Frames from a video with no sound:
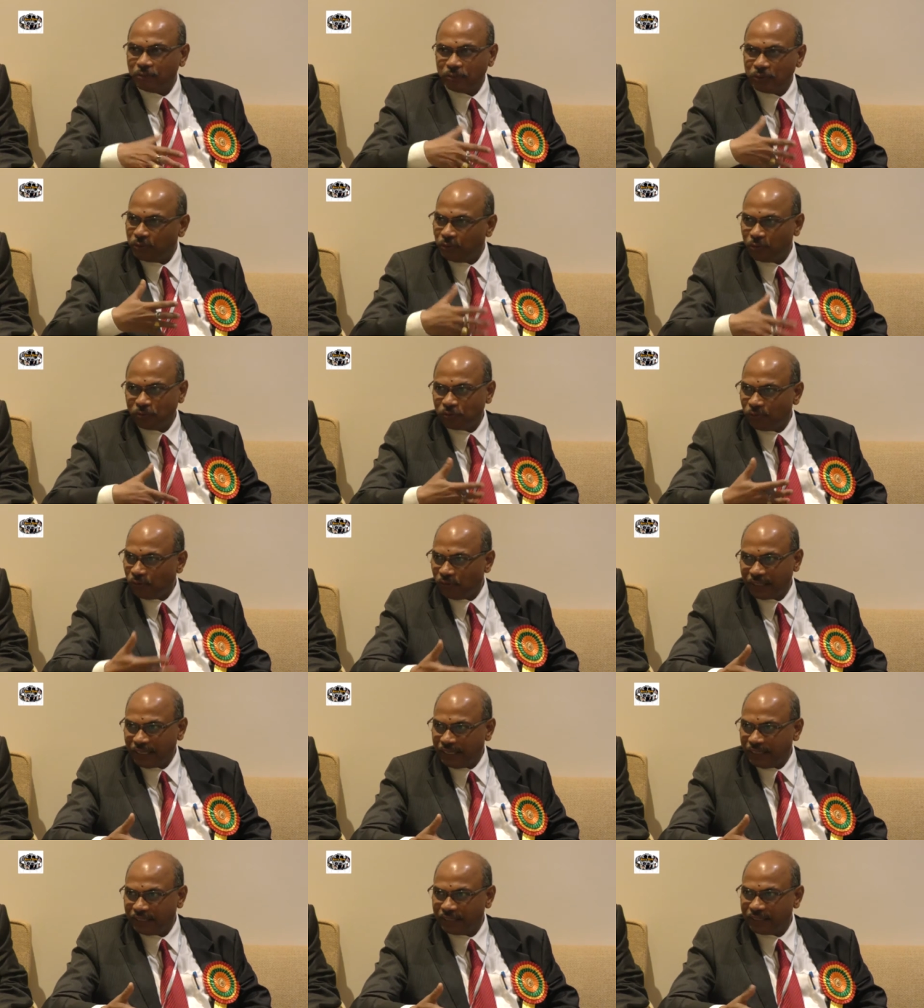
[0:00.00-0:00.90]
We don't follow
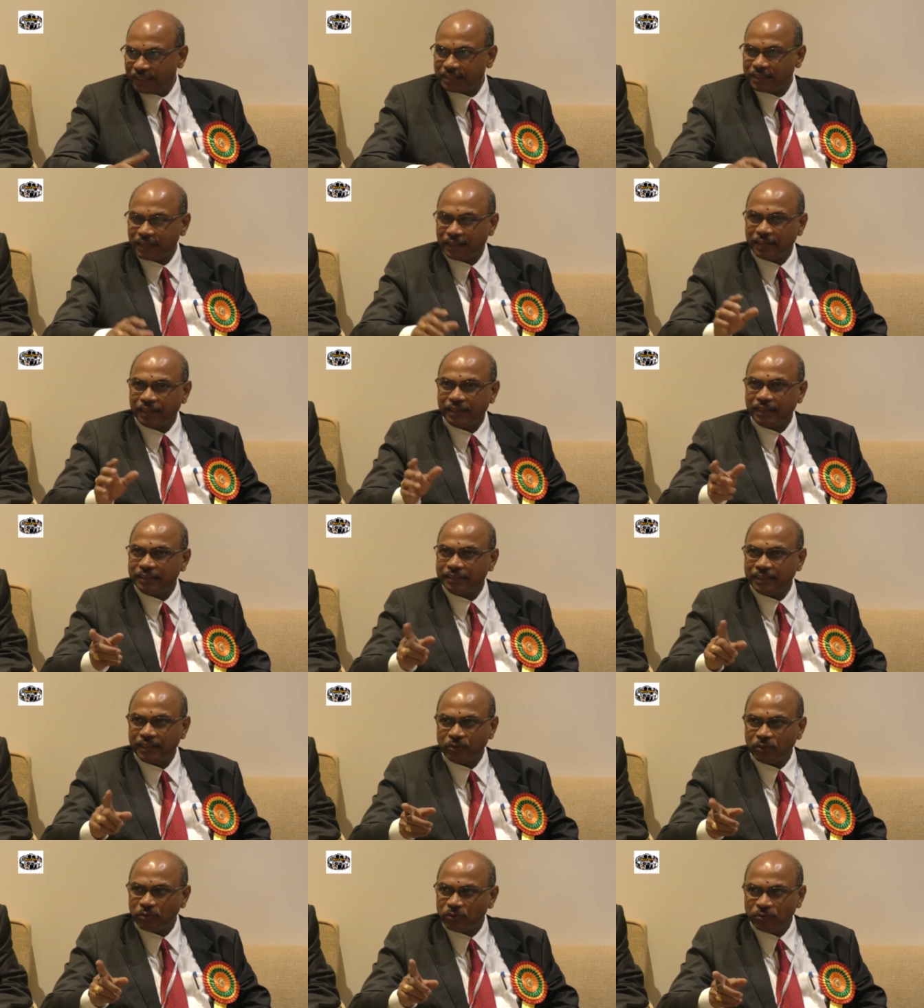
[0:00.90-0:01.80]
Indian standard and
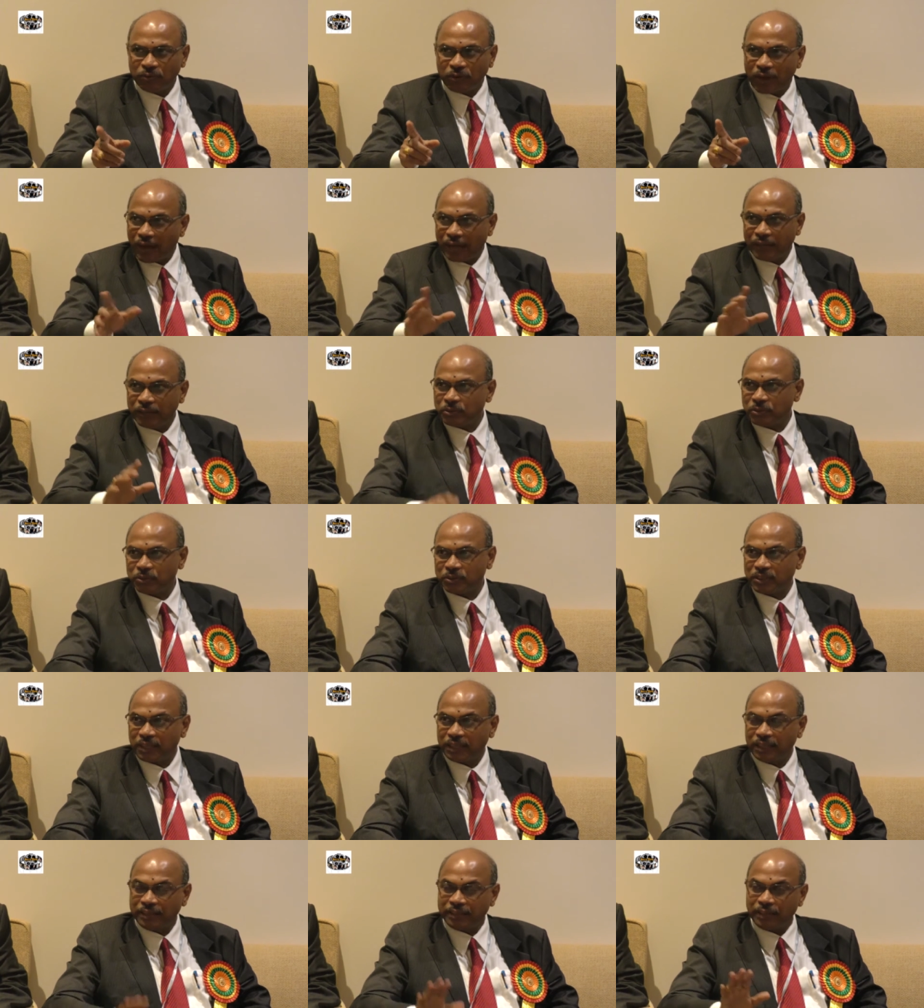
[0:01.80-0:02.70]
they don't follow ISO
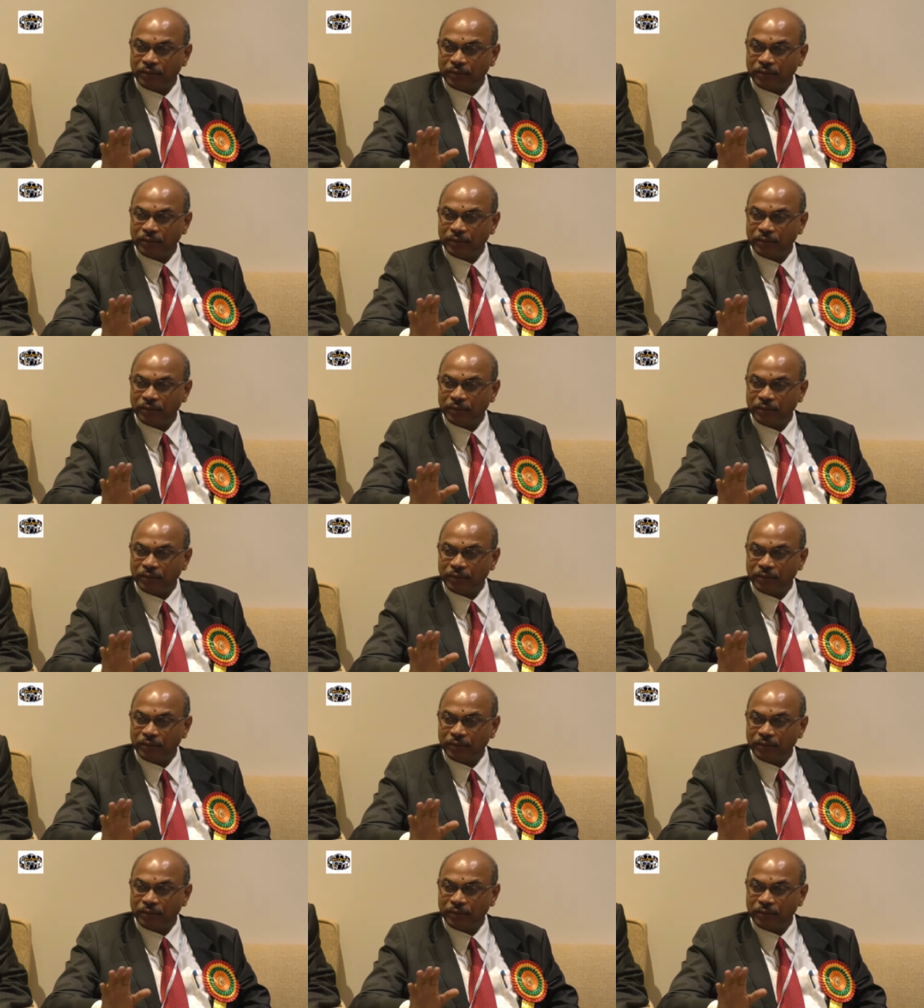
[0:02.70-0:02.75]
standard.